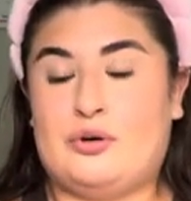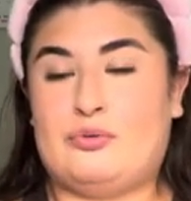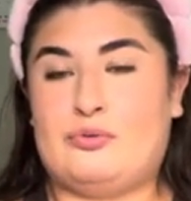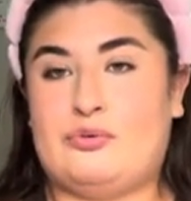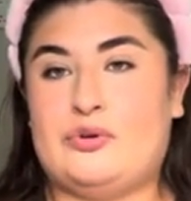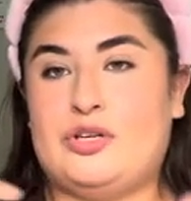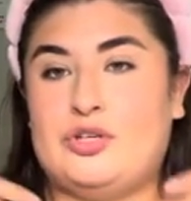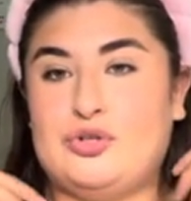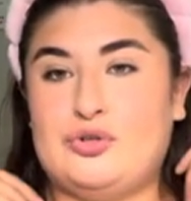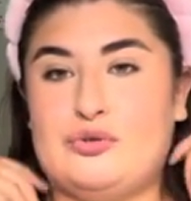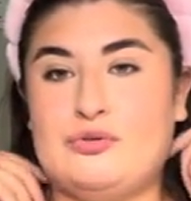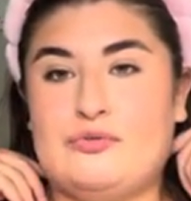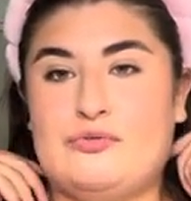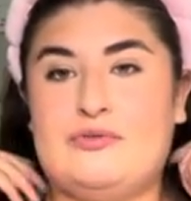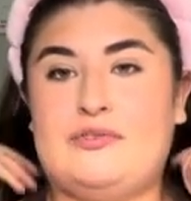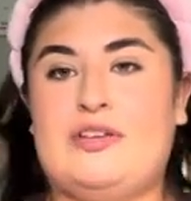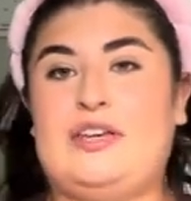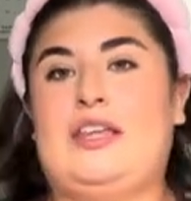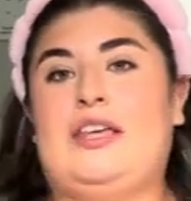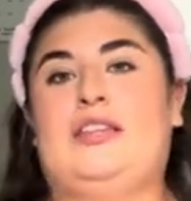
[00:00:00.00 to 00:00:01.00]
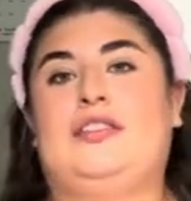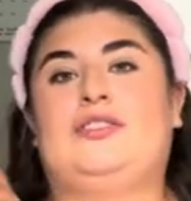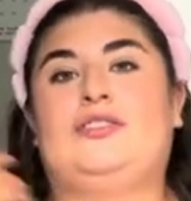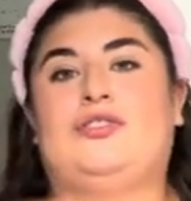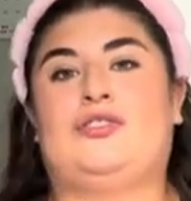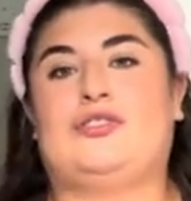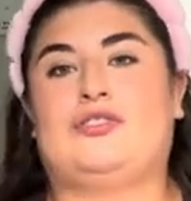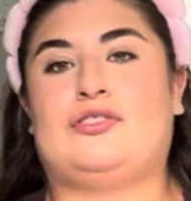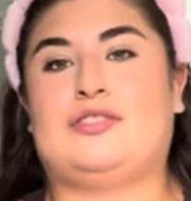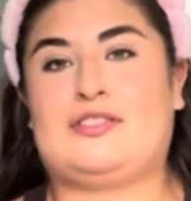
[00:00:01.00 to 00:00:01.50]
rejuvenates
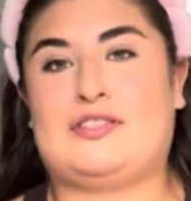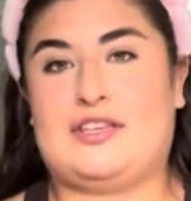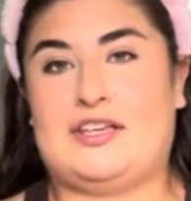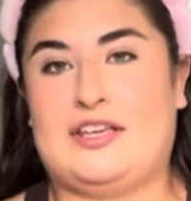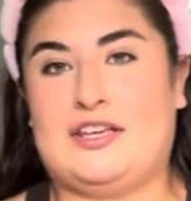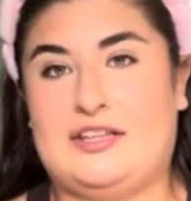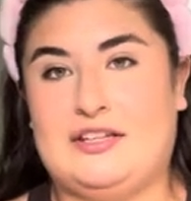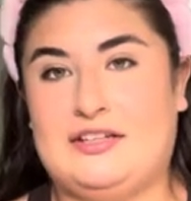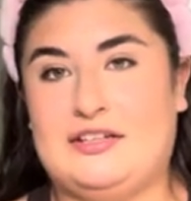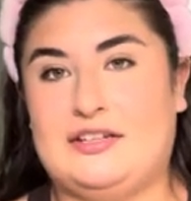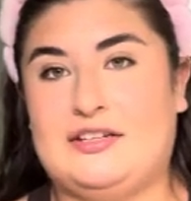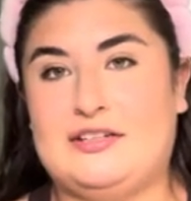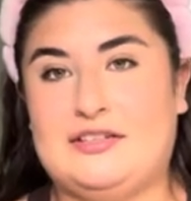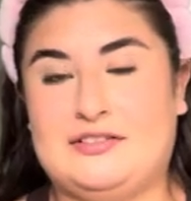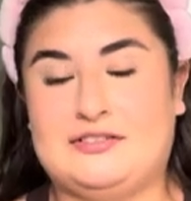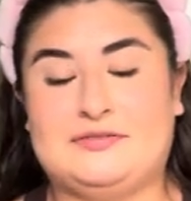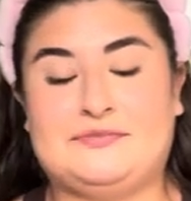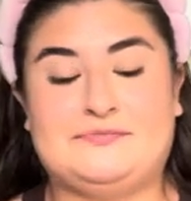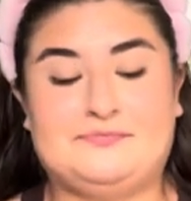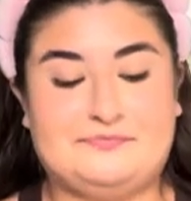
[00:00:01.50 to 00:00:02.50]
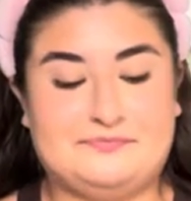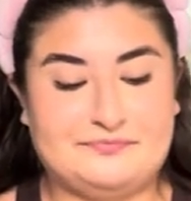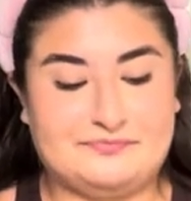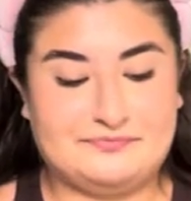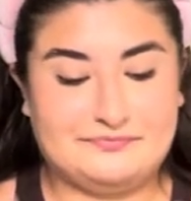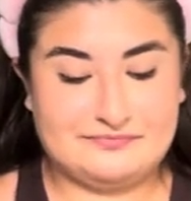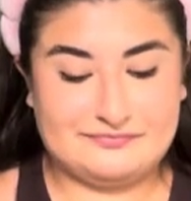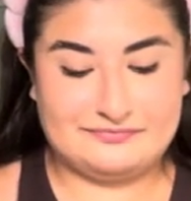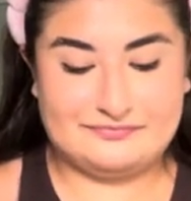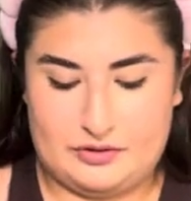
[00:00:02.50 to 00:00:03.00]
your skin.
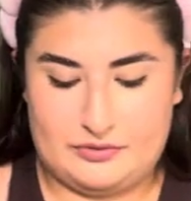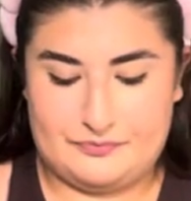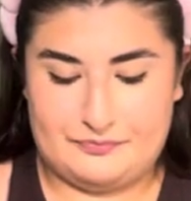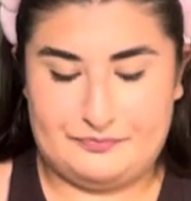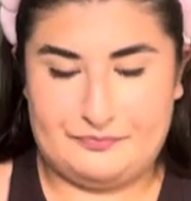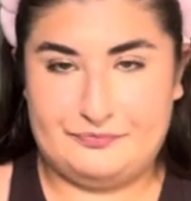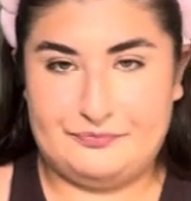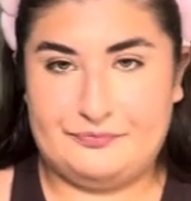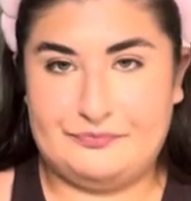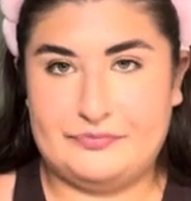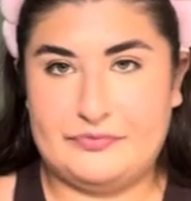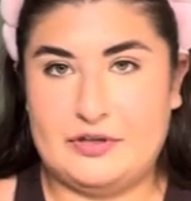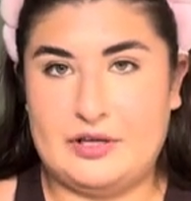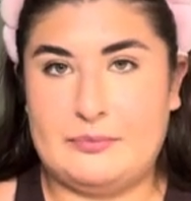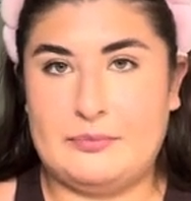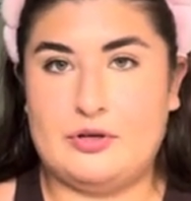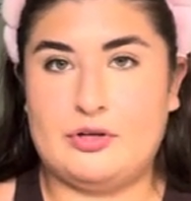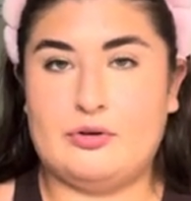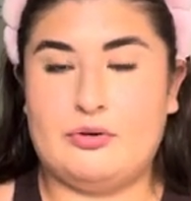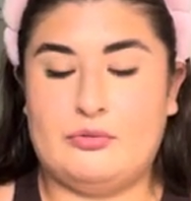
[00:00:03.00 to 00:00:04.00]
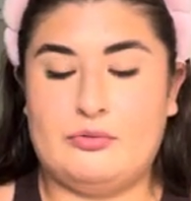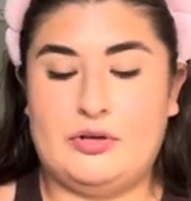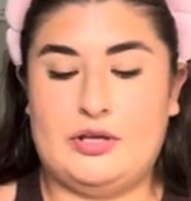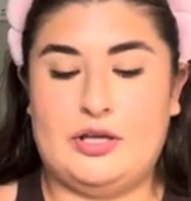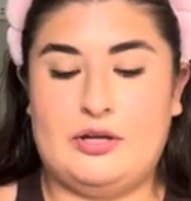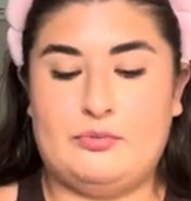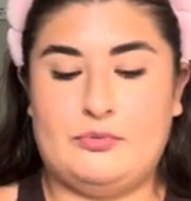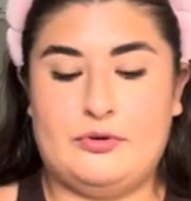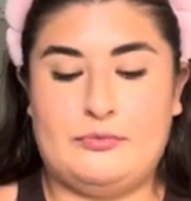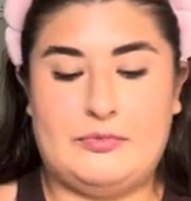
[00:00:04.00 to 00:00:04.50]
Um, I'm gonna go
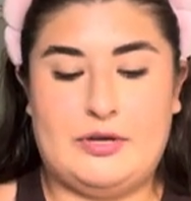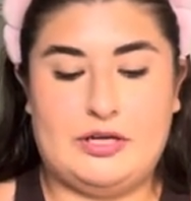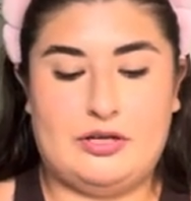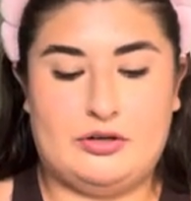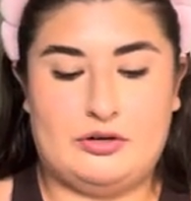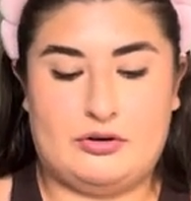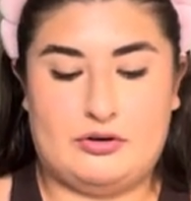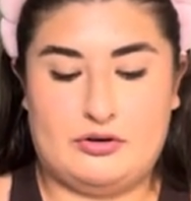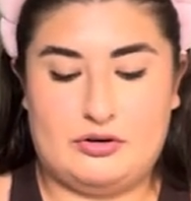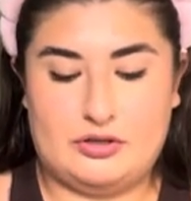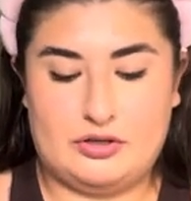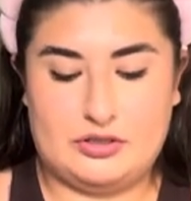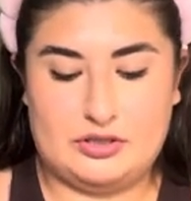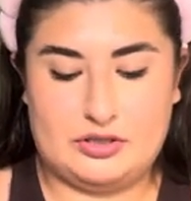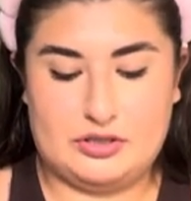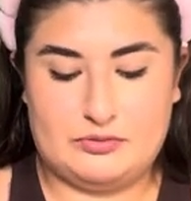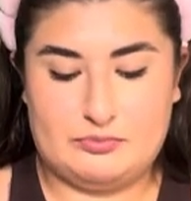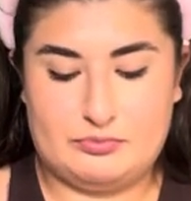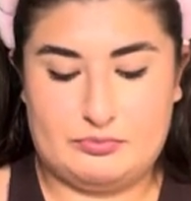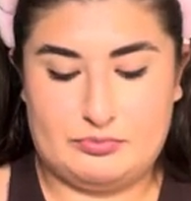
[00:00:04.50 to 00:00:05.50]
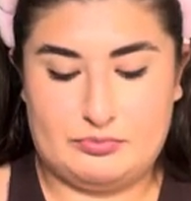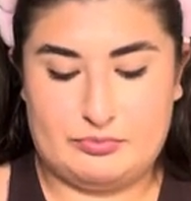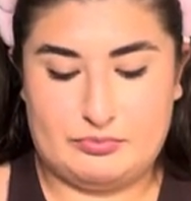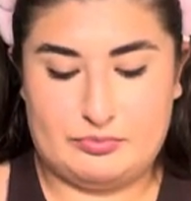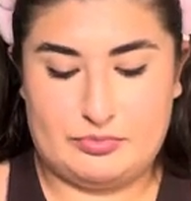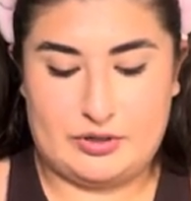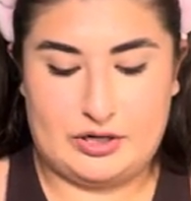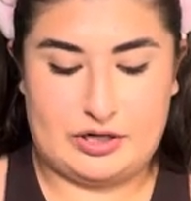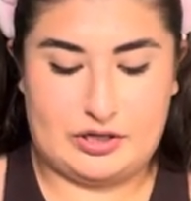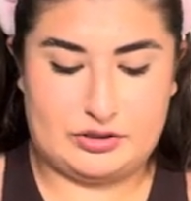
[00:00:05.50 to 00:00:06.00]
in with my NARS
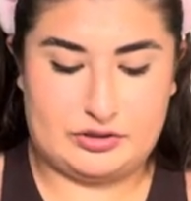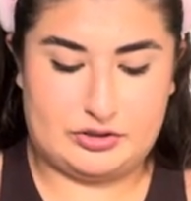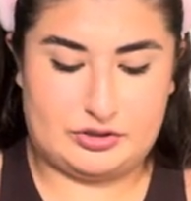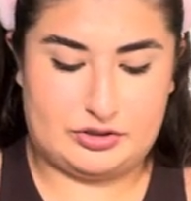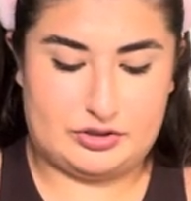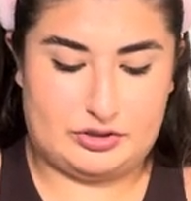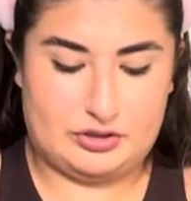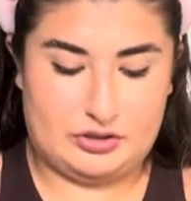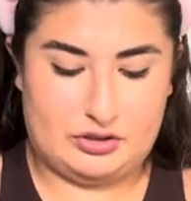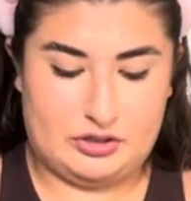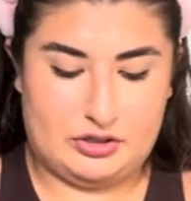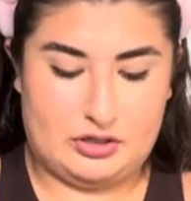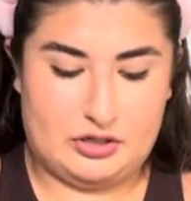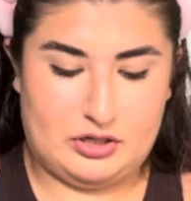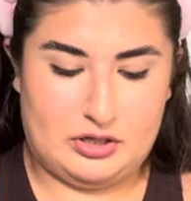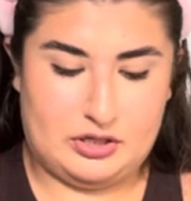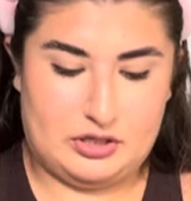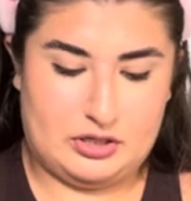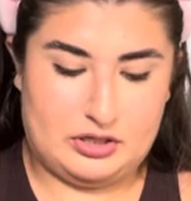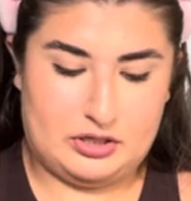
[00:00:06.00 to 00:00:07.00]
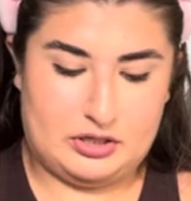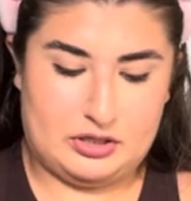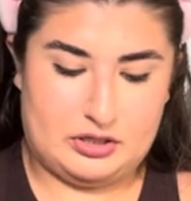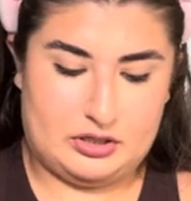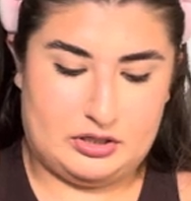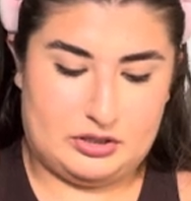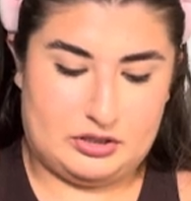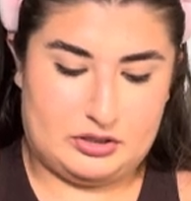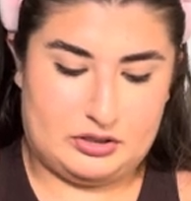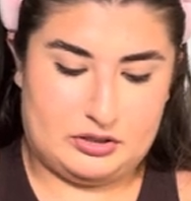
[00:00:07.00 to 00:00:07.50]
bronzer.
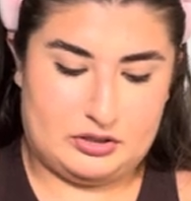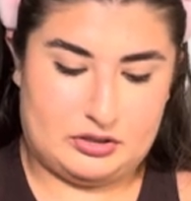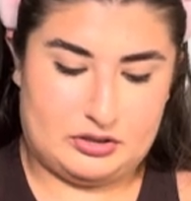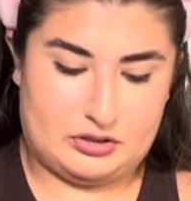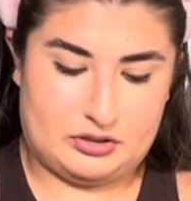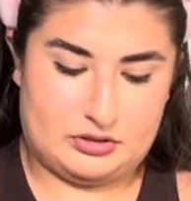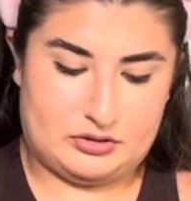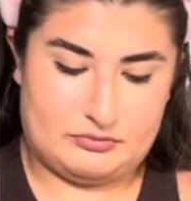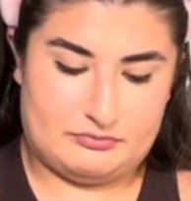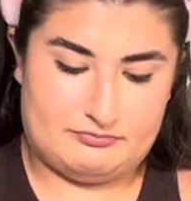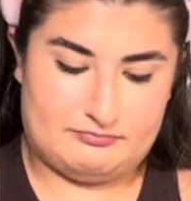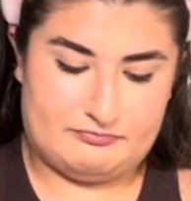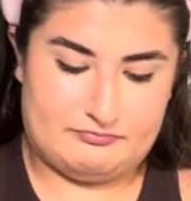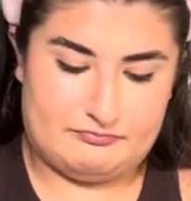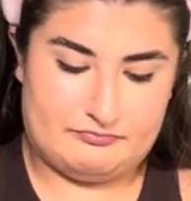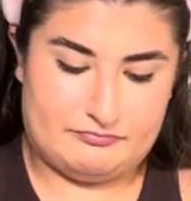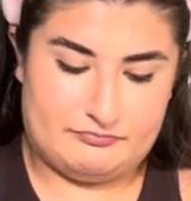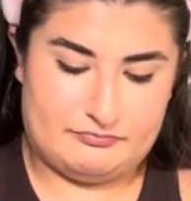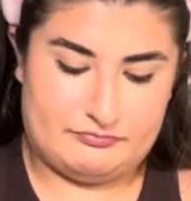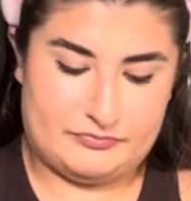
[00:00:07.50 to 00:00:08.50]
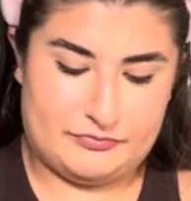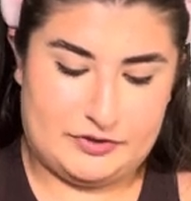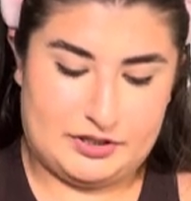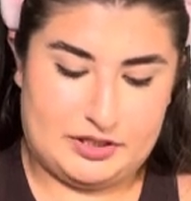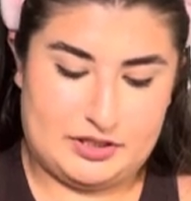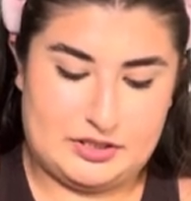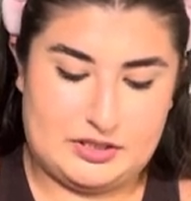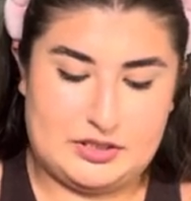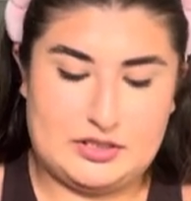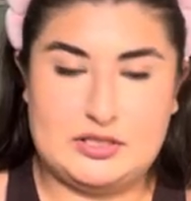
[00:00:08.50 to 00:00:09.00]
Um,
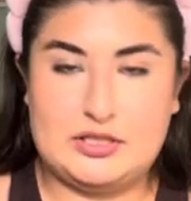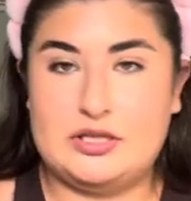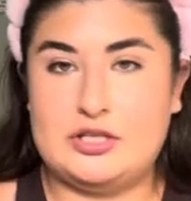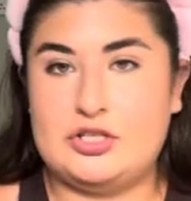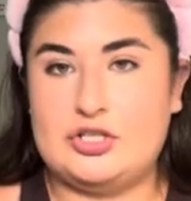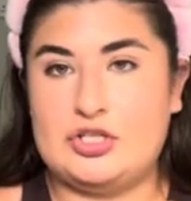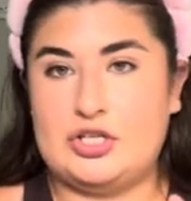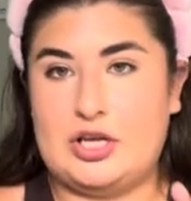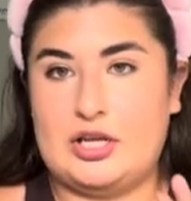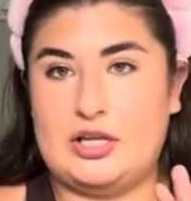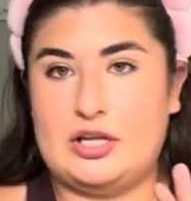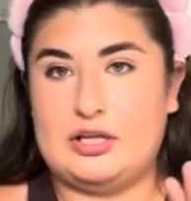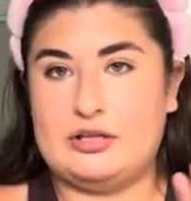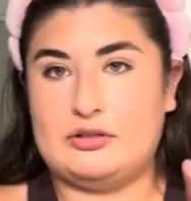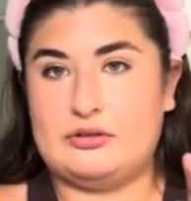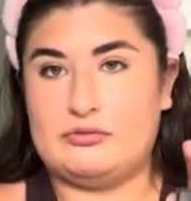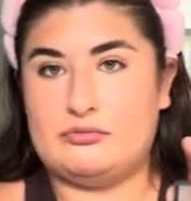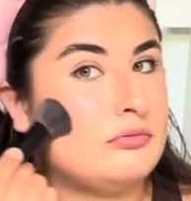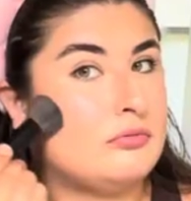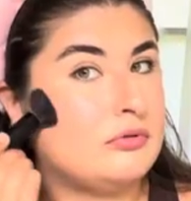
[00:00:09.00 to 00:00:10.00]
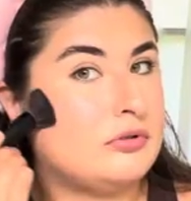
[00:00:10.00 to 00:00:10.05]
this is in the shade Laguna.